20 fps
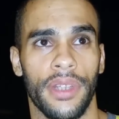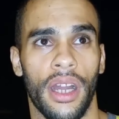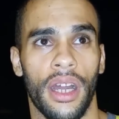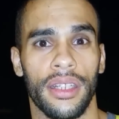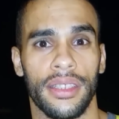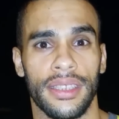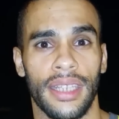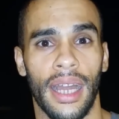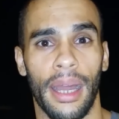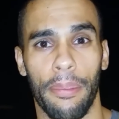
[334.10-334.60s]

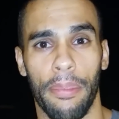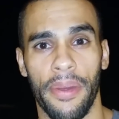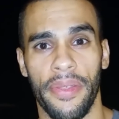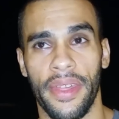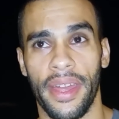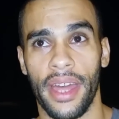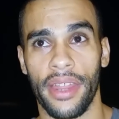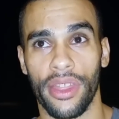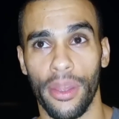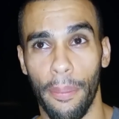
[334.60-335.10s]
on top
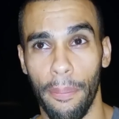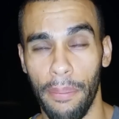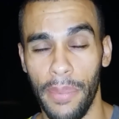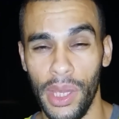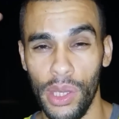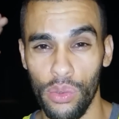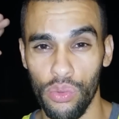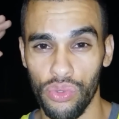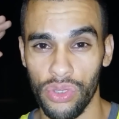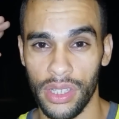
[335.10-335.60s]
of that the
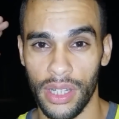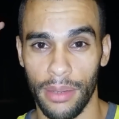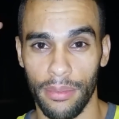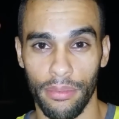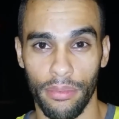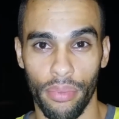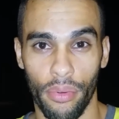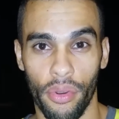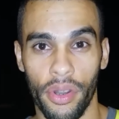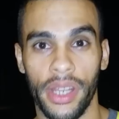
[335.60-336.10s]
meals that
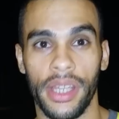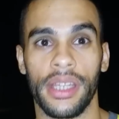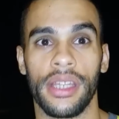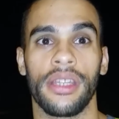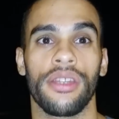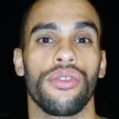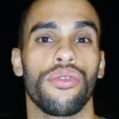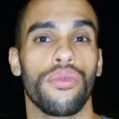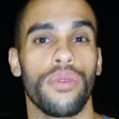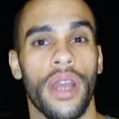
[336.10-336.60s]
i'm
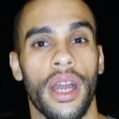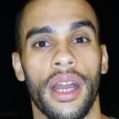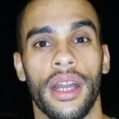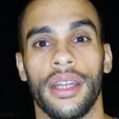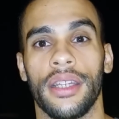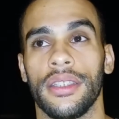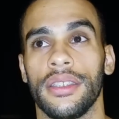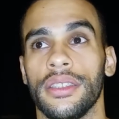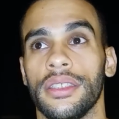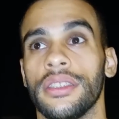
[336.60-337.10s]
bringing you
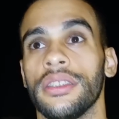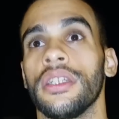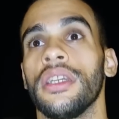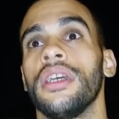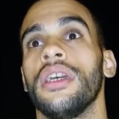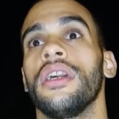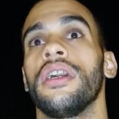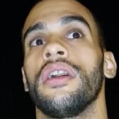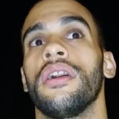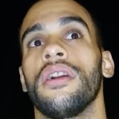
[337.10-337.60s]
guys
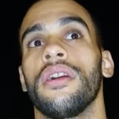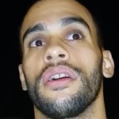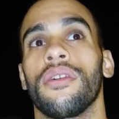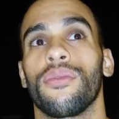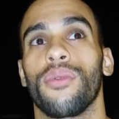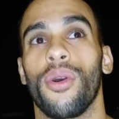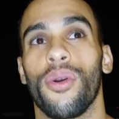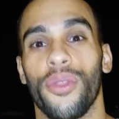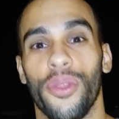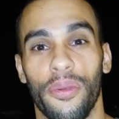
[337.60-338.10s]

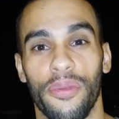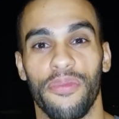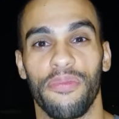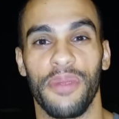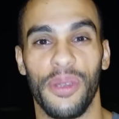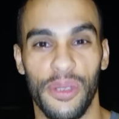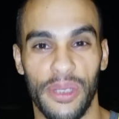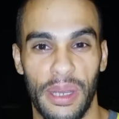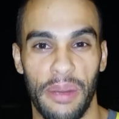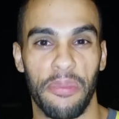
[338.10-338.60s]
well the
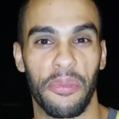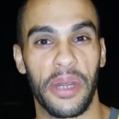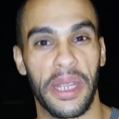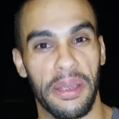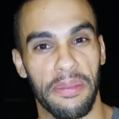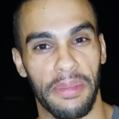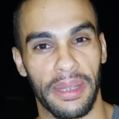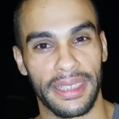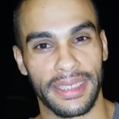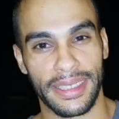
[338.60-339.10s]
meals I'm
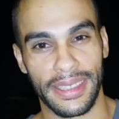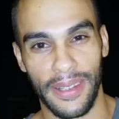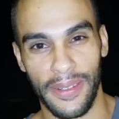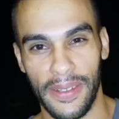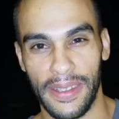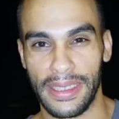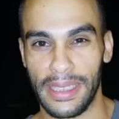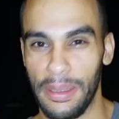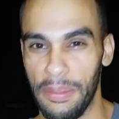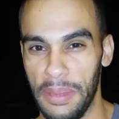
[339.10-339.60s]
bringing
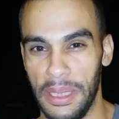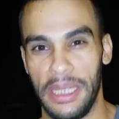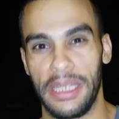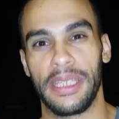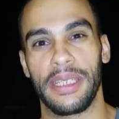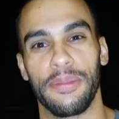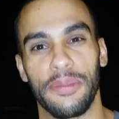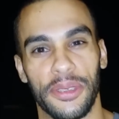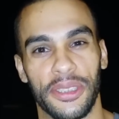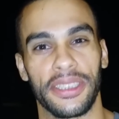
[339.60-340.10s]
myself because I'm
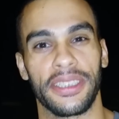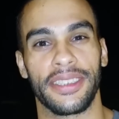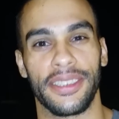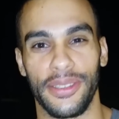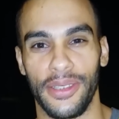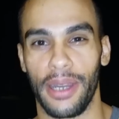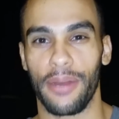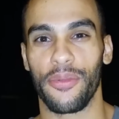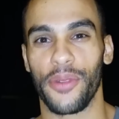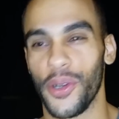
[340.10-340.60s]
eating them shits.
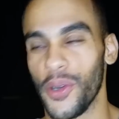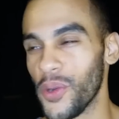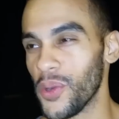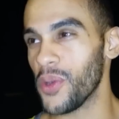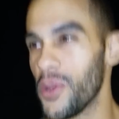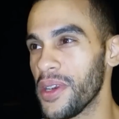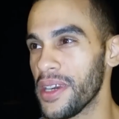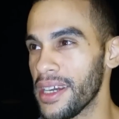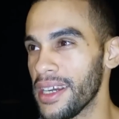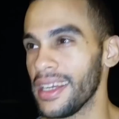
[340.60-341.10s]
You know, I'm
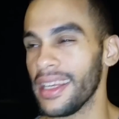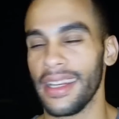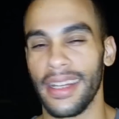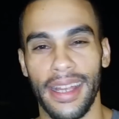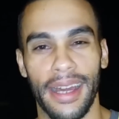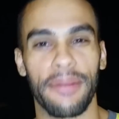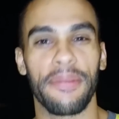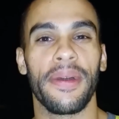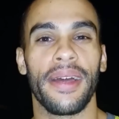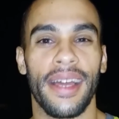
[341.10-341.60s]
recording
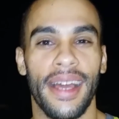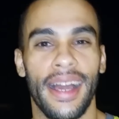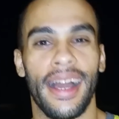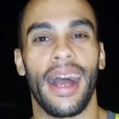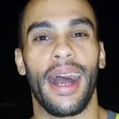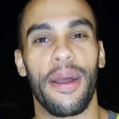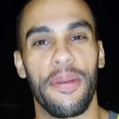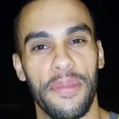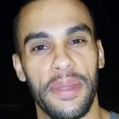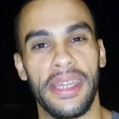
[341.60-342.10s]
and I'm
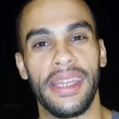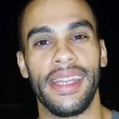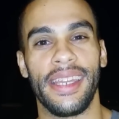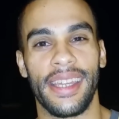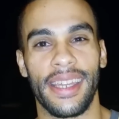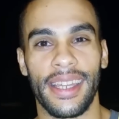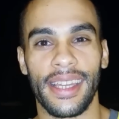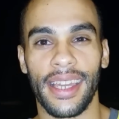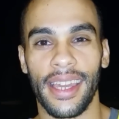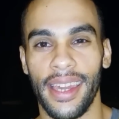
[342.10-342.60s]
I'm
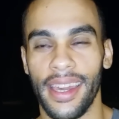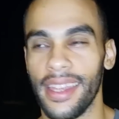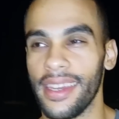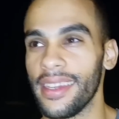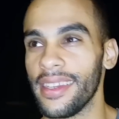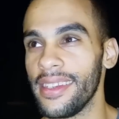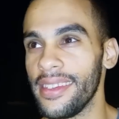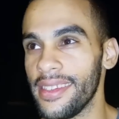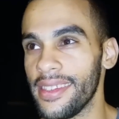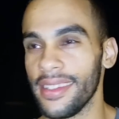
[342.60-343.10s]
eating it,
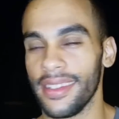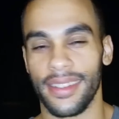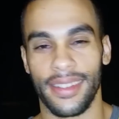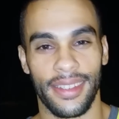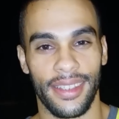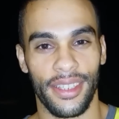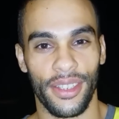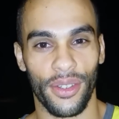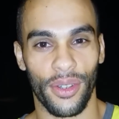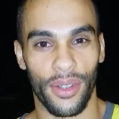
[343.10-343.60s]
and
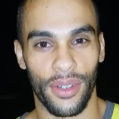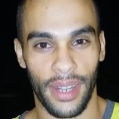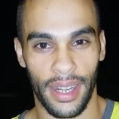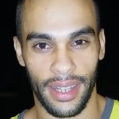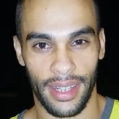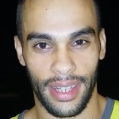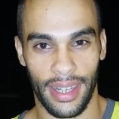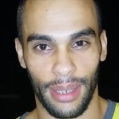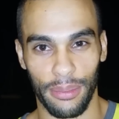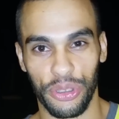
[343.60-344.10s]
you know
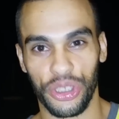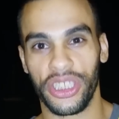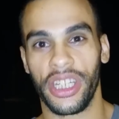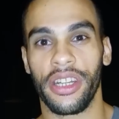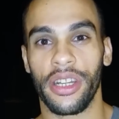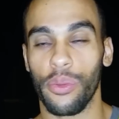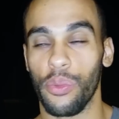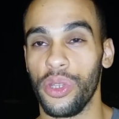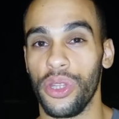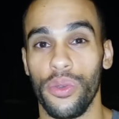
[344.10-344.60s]
I'm
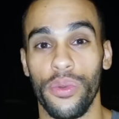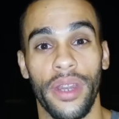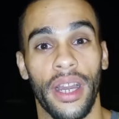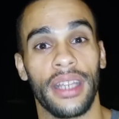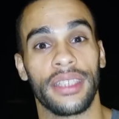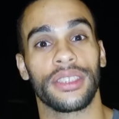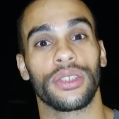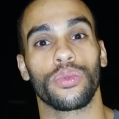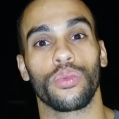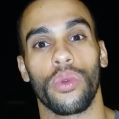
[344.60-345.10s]
sharing it with you
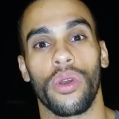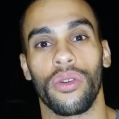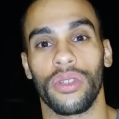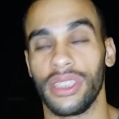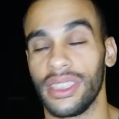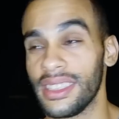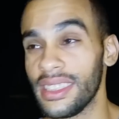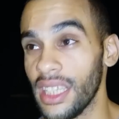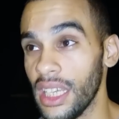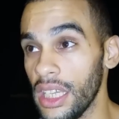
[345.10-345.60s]
guys as well.
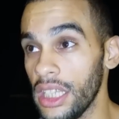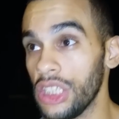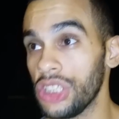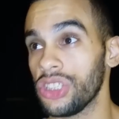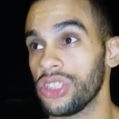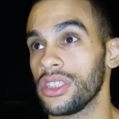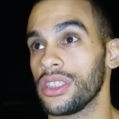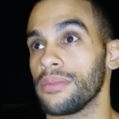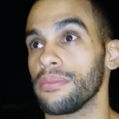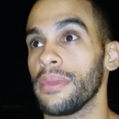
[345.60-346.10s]
It's
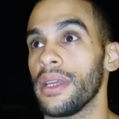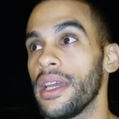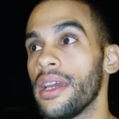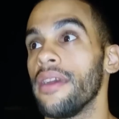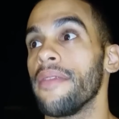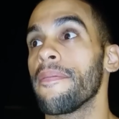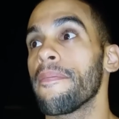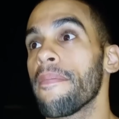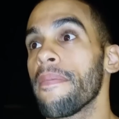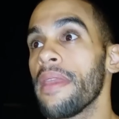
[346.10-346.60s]
delicious,
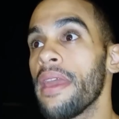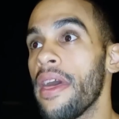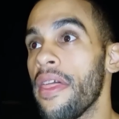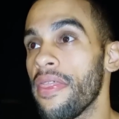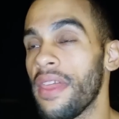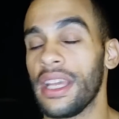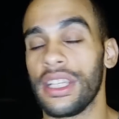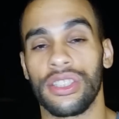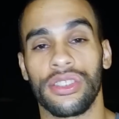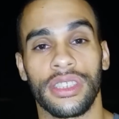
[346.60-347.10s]
man.
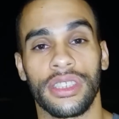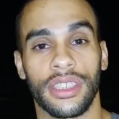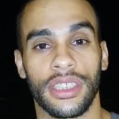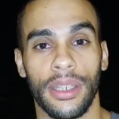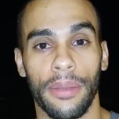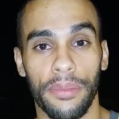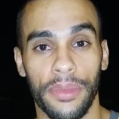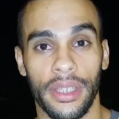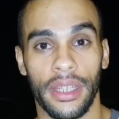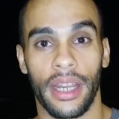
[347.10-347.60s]
That's
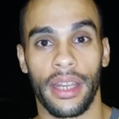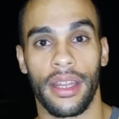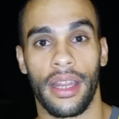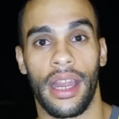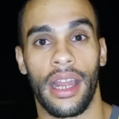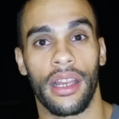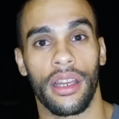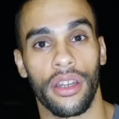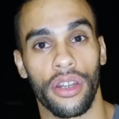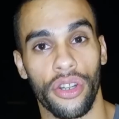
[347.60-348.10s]
something I,
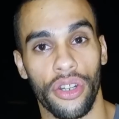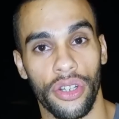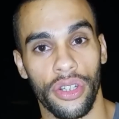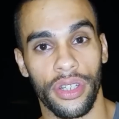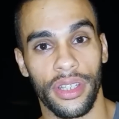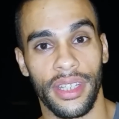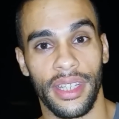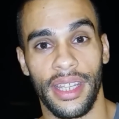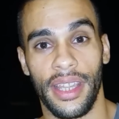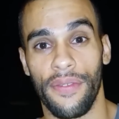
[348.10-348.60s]
I
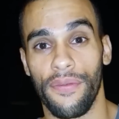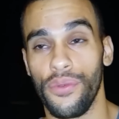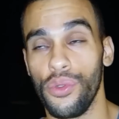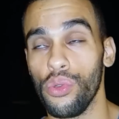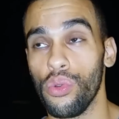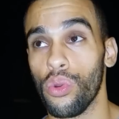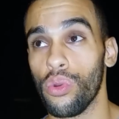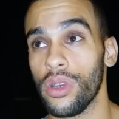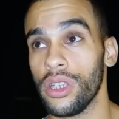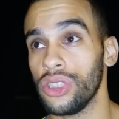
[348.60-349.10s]
learned. If
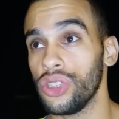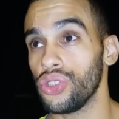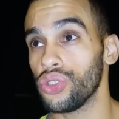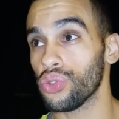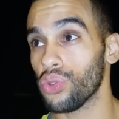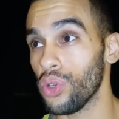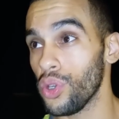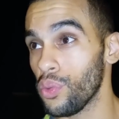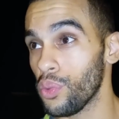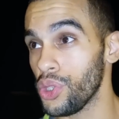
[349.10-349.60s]
you don't
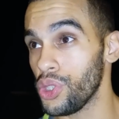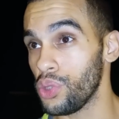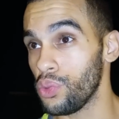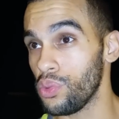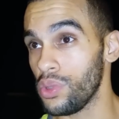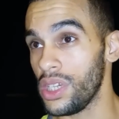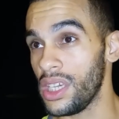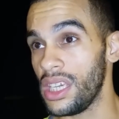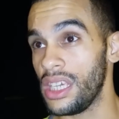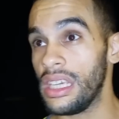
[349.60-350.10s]
enjoy what
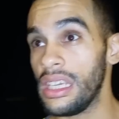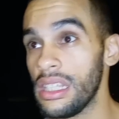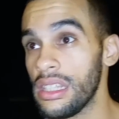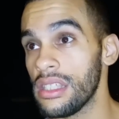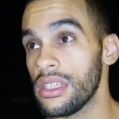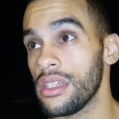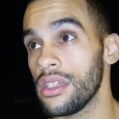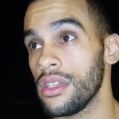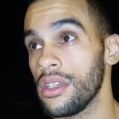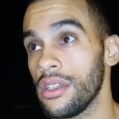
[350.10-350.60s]
you
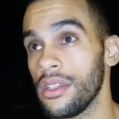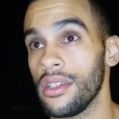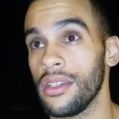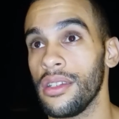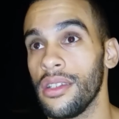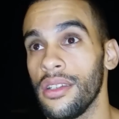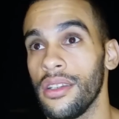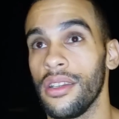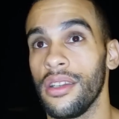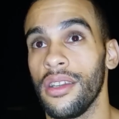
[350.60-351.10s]
eat,
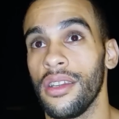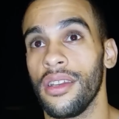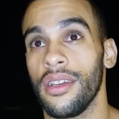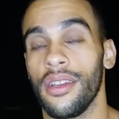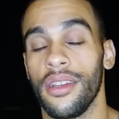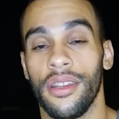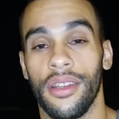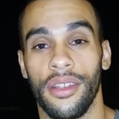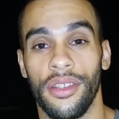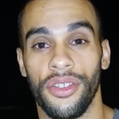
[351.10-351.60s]

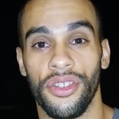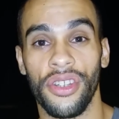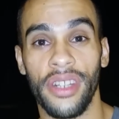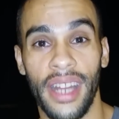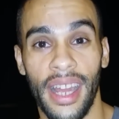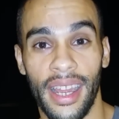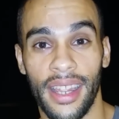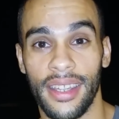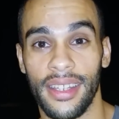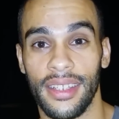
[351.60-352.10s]
you're
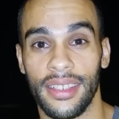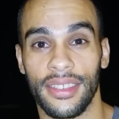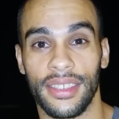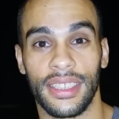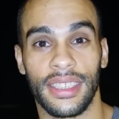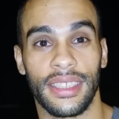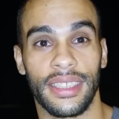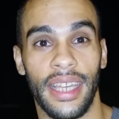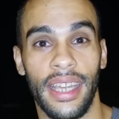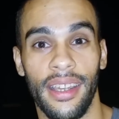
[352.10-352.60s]
not gonna
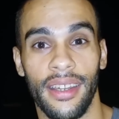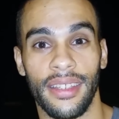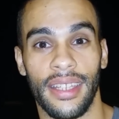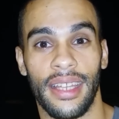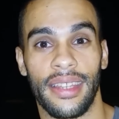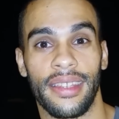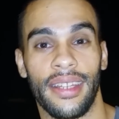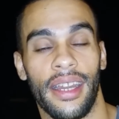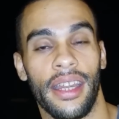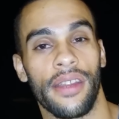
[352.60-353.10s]
stay on
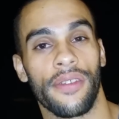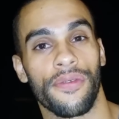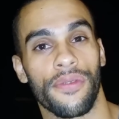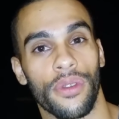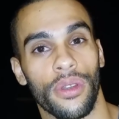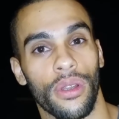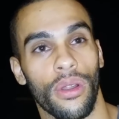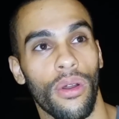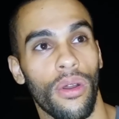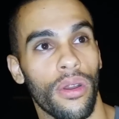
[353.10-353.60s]
that diet
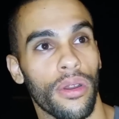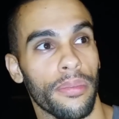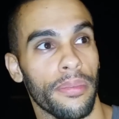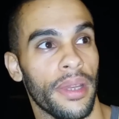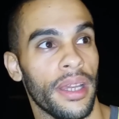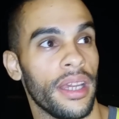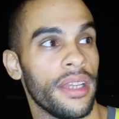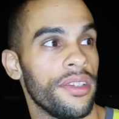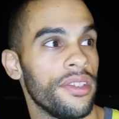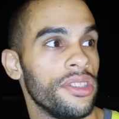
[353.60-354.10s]
for long,
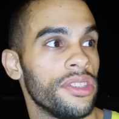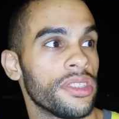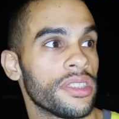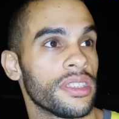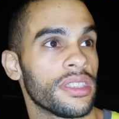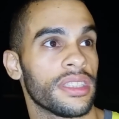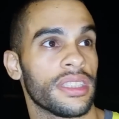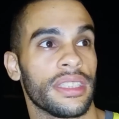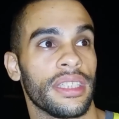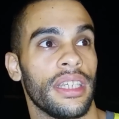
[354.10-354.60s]
man. You're just
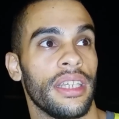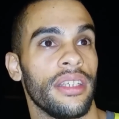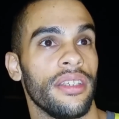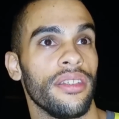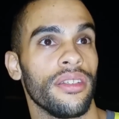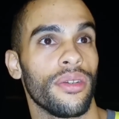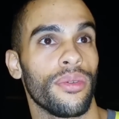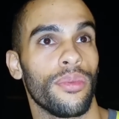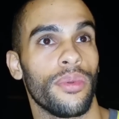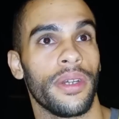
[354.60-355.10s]
gonna say,
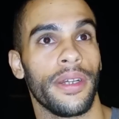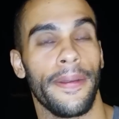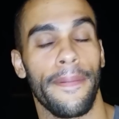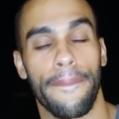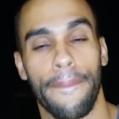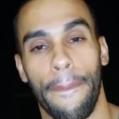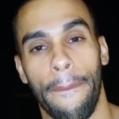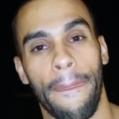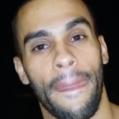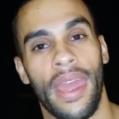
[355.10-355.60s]
you know what,
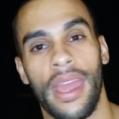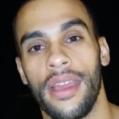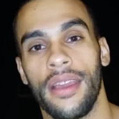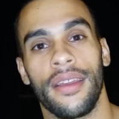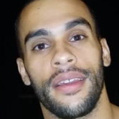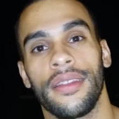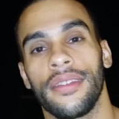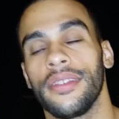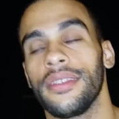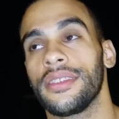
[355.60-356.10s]

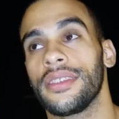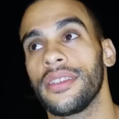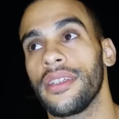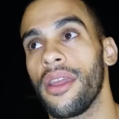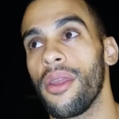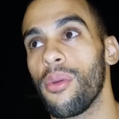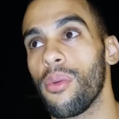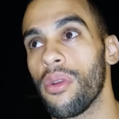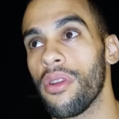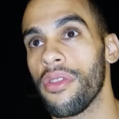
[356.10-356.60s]
this shit
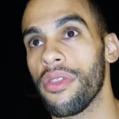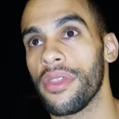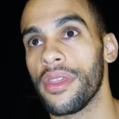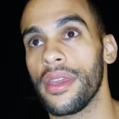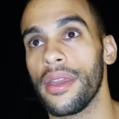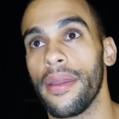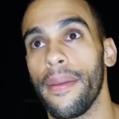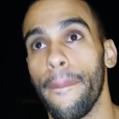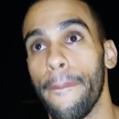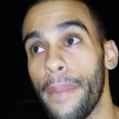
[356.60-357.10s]
ain't worth
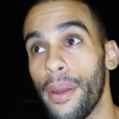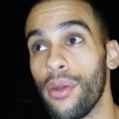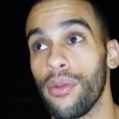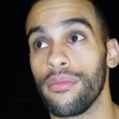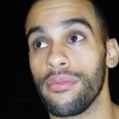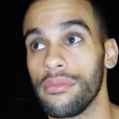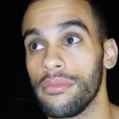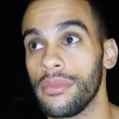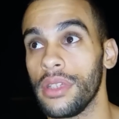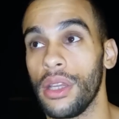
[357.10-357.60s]
it. But
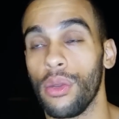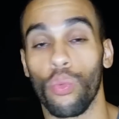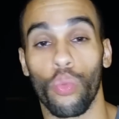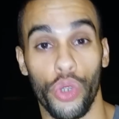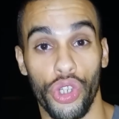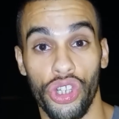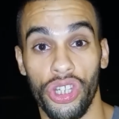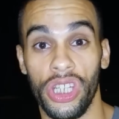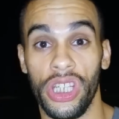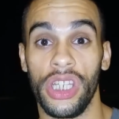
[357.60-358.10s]

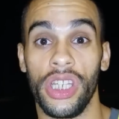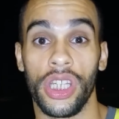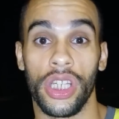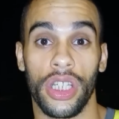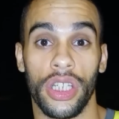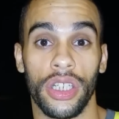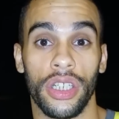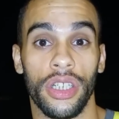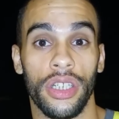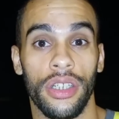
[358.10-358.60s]
when you're
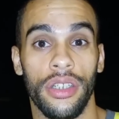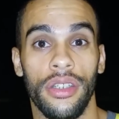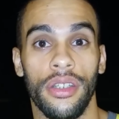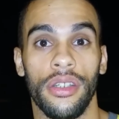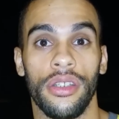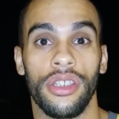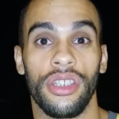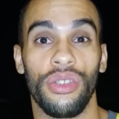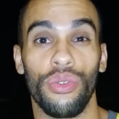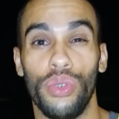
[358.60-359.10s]
eating good,
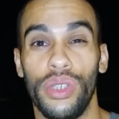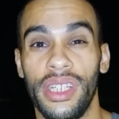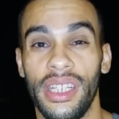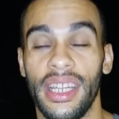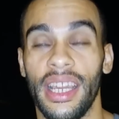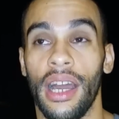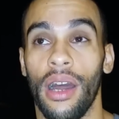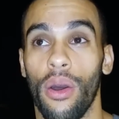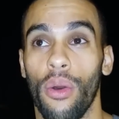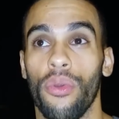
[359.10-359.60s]
you're
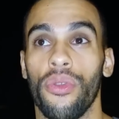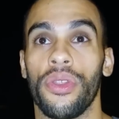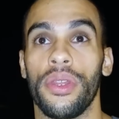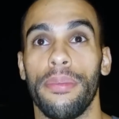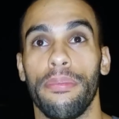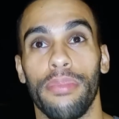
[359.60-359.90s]
eating healthy,